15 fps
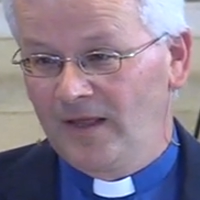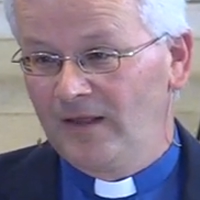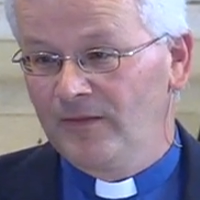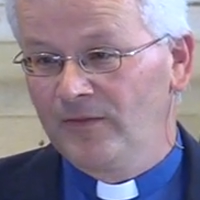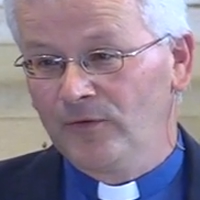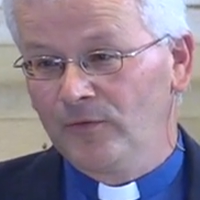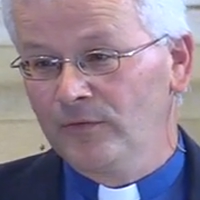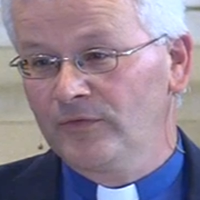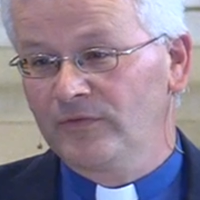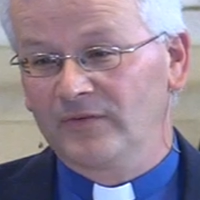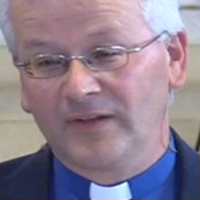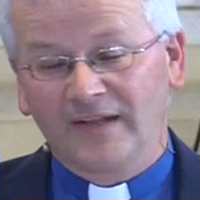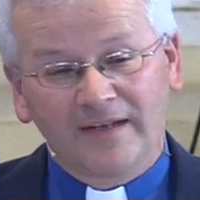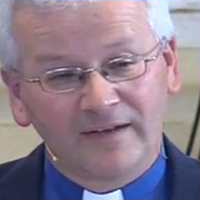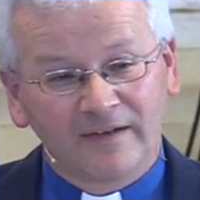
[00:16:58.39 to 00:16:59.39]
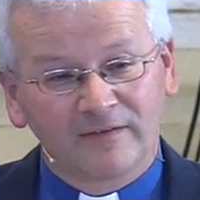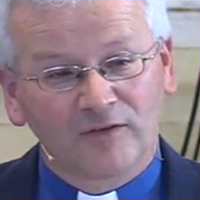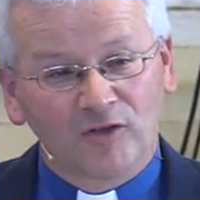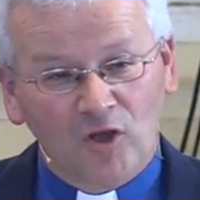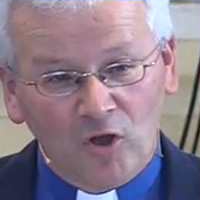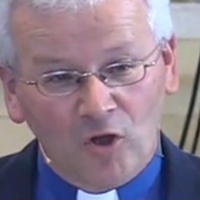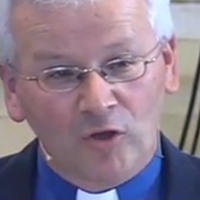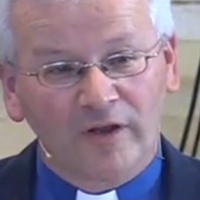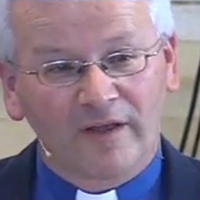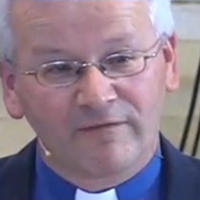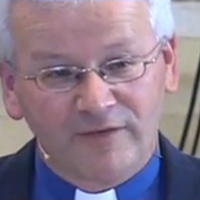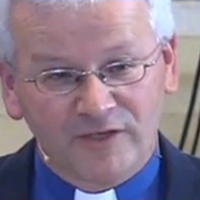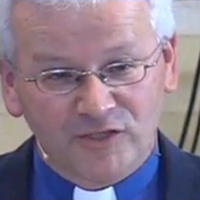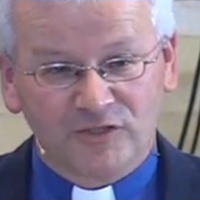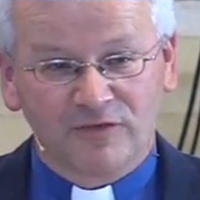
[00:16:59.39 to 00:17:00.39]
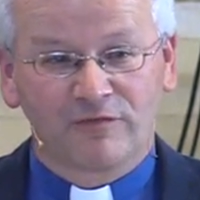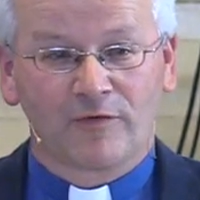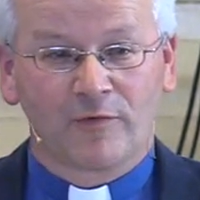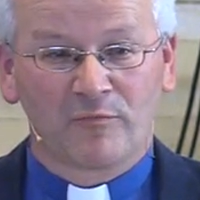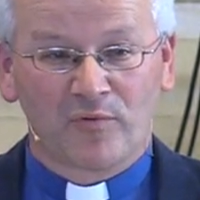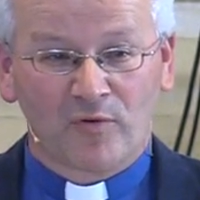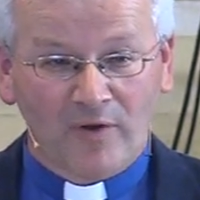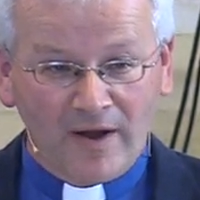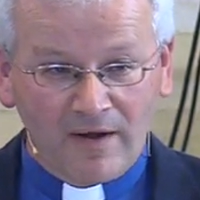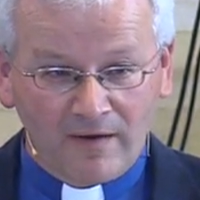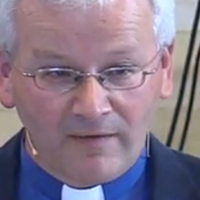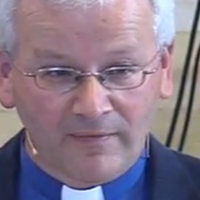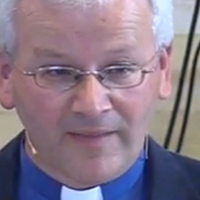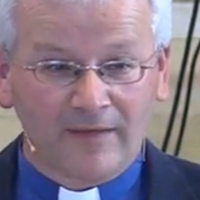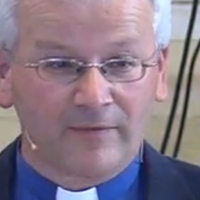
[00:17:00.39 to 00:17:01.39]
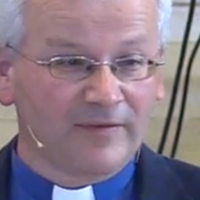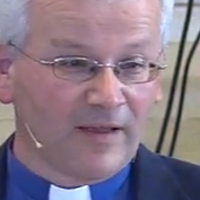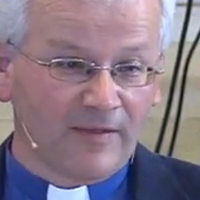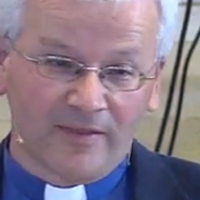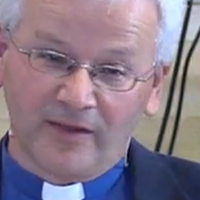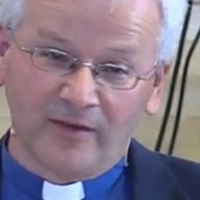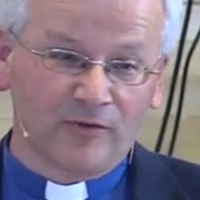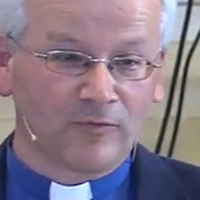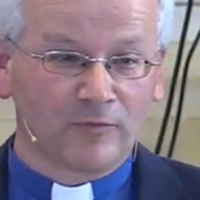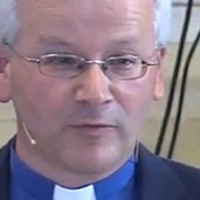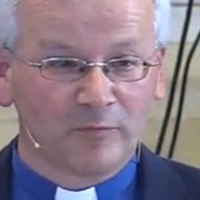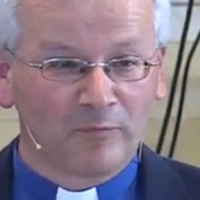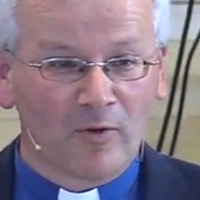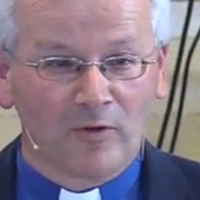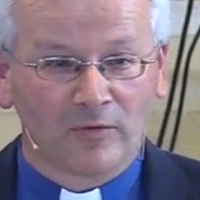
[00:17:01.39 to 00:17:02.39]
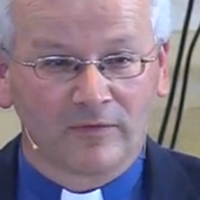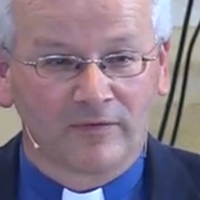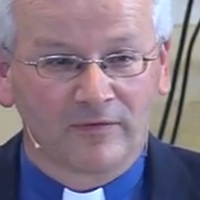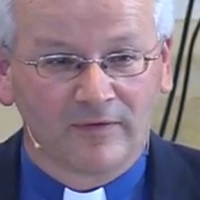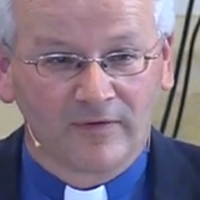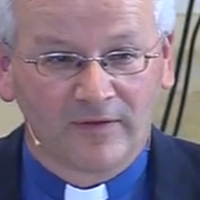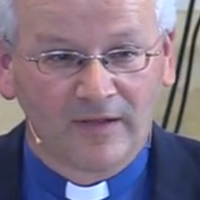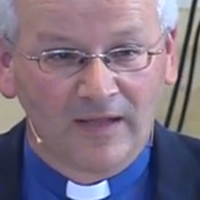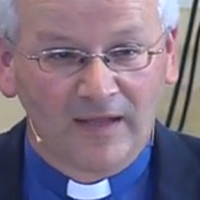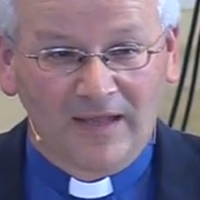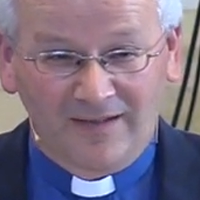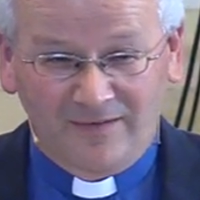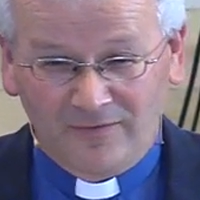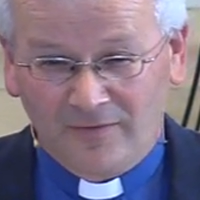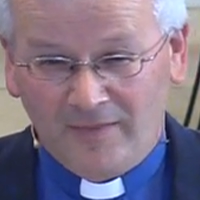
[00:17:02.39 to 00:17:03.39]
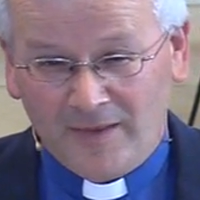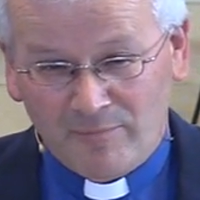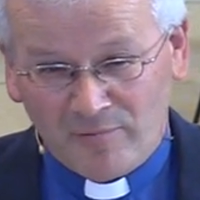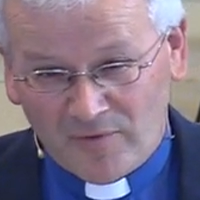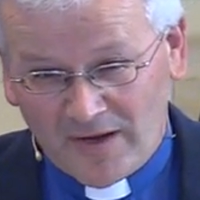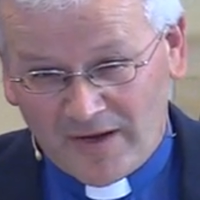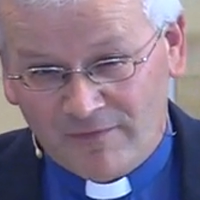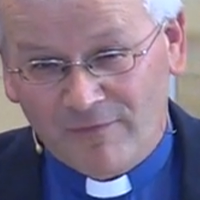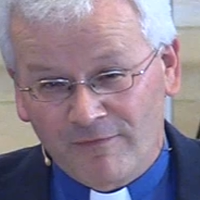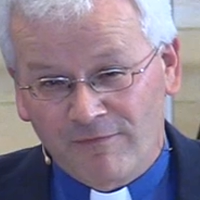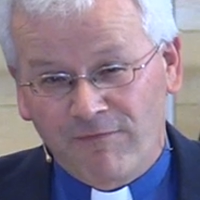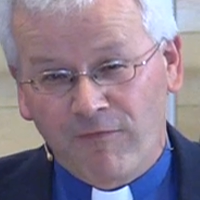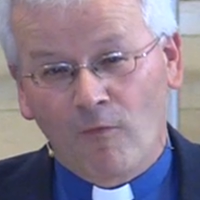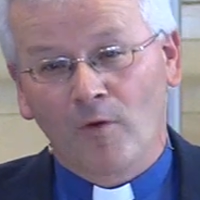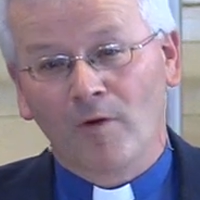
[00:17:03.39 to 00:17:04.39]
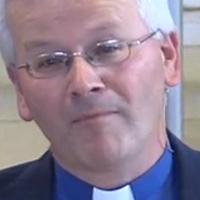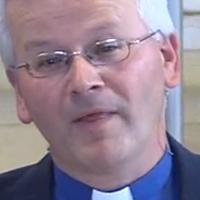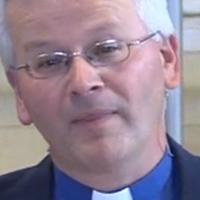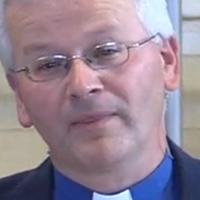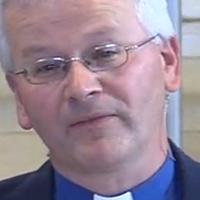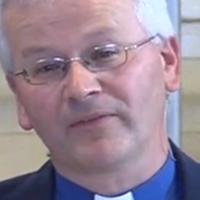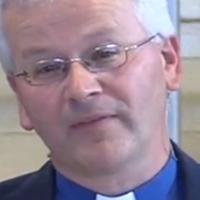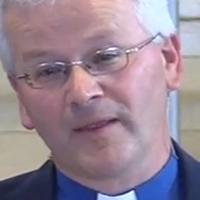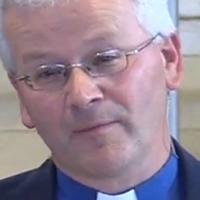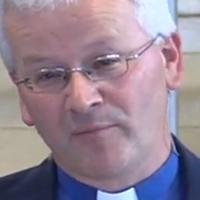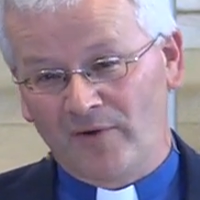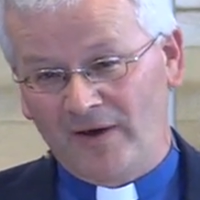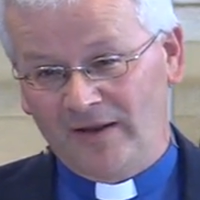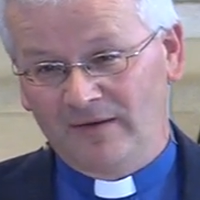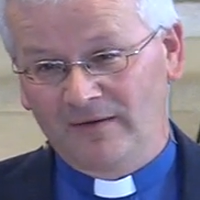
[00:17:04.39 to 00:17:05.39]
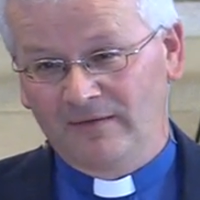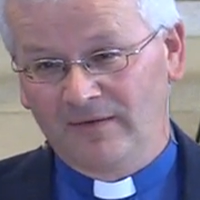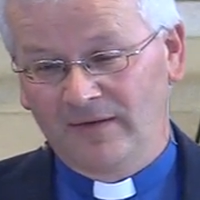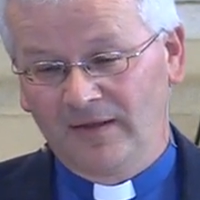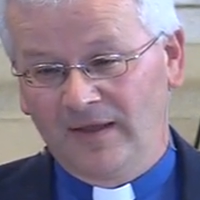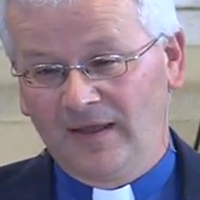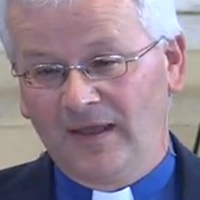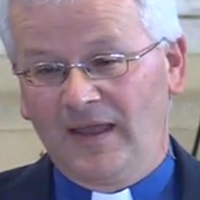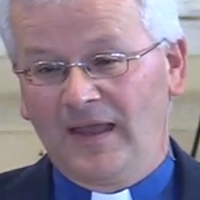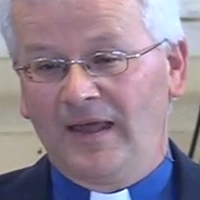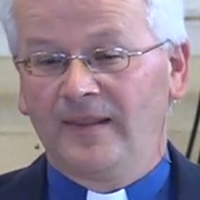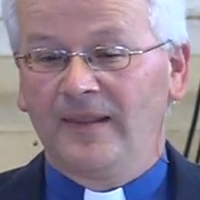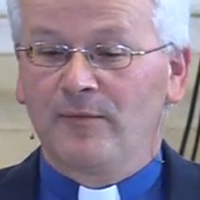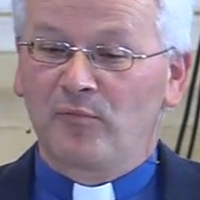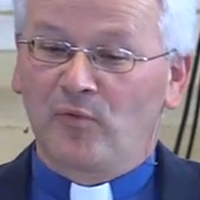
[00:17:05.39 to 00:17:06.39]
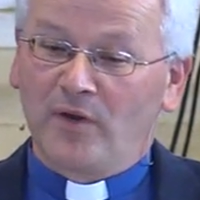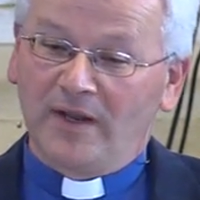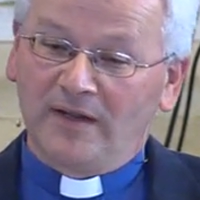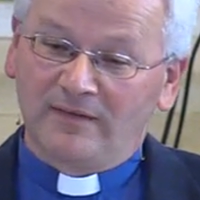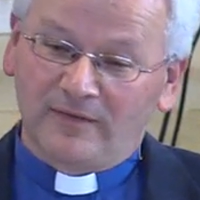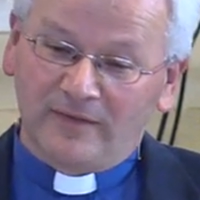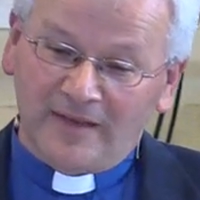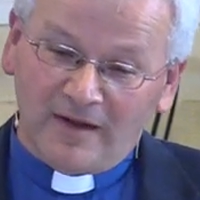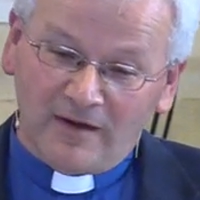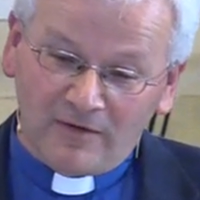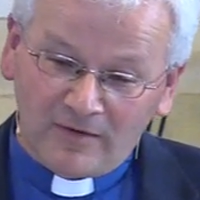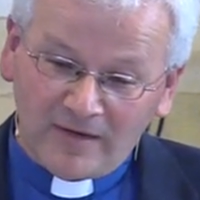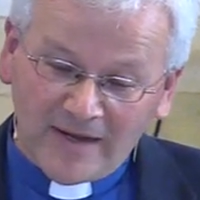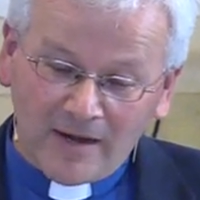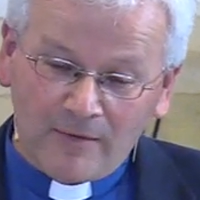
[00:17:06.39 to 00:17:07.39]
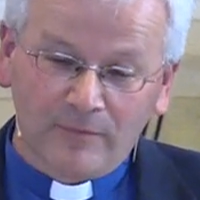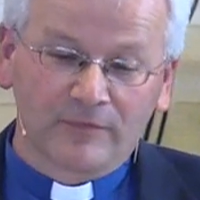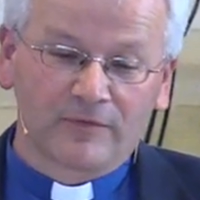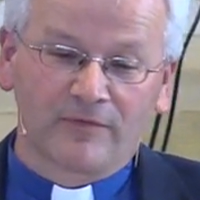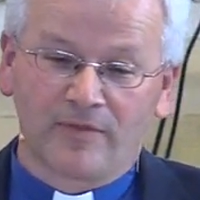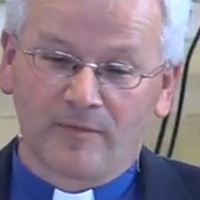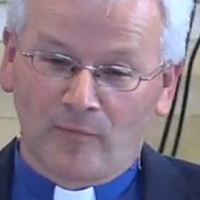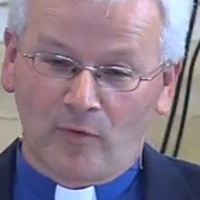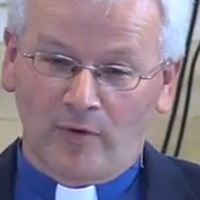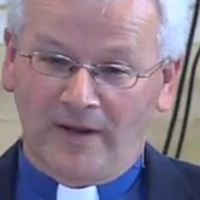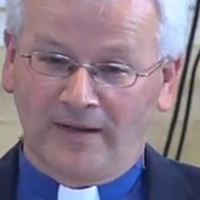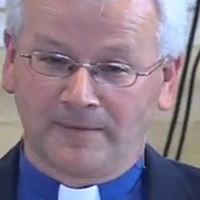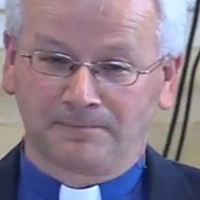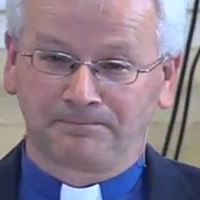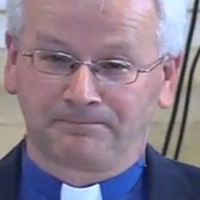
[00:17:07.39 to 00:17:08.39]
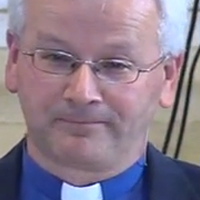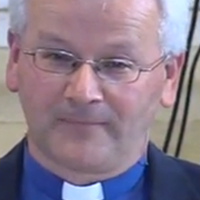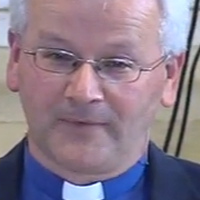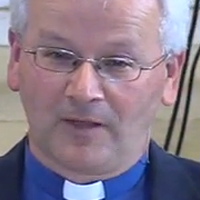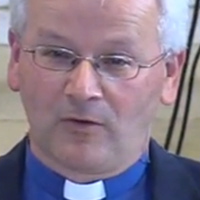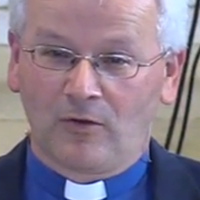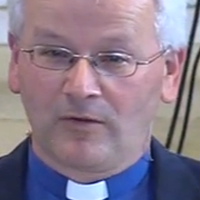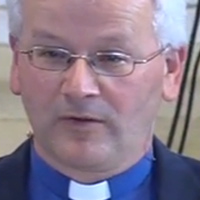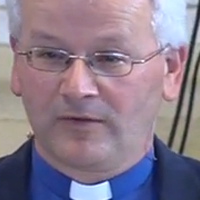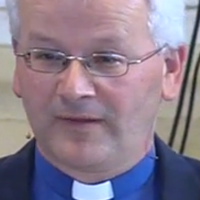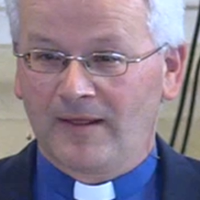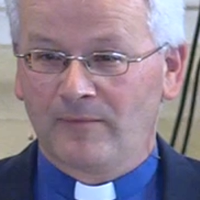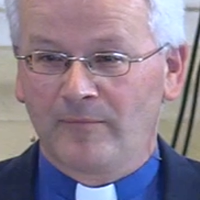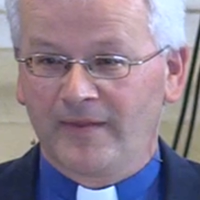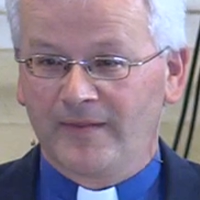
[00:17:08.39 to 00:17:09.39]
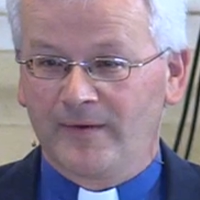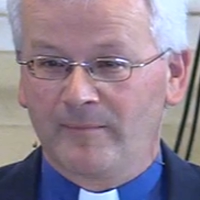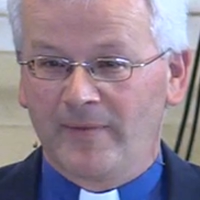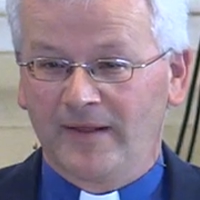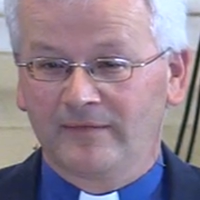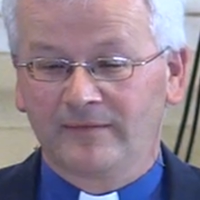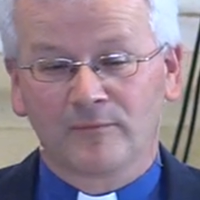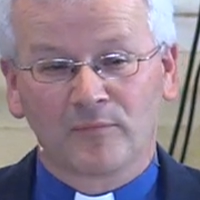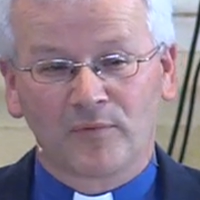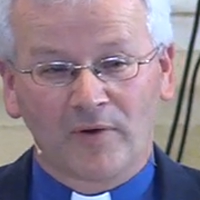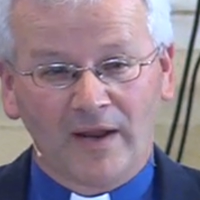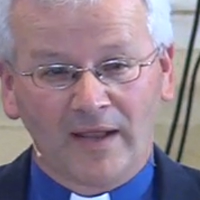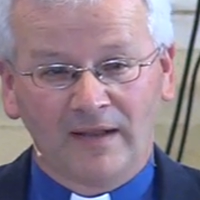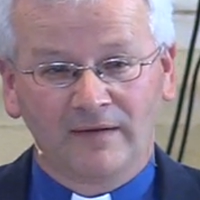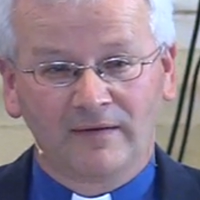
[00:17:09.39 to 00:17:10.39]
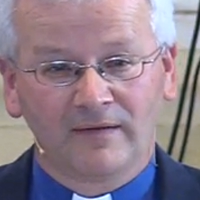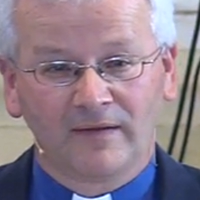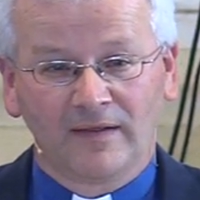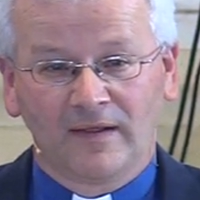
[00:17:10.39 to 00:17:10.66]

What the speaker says: And those ladies caught a vision for prayer. That's how they could respond. And so they prayed 4 months. They prayed. And they prayed till the early hours of the morning, got down by their beds and prayed.